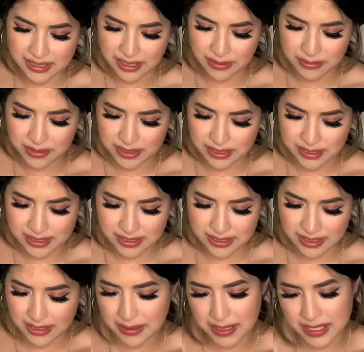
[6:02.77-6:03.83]
That one's.
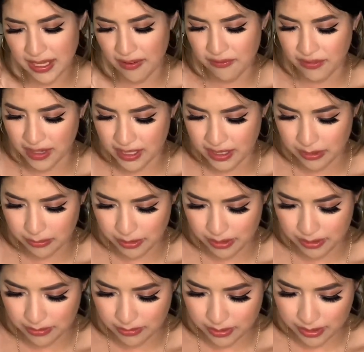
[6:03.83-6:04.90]
I mean, it's not funny, but
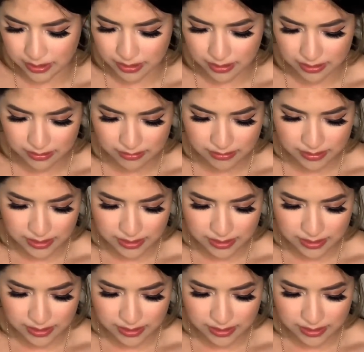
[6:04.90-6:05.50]
I mean, you know.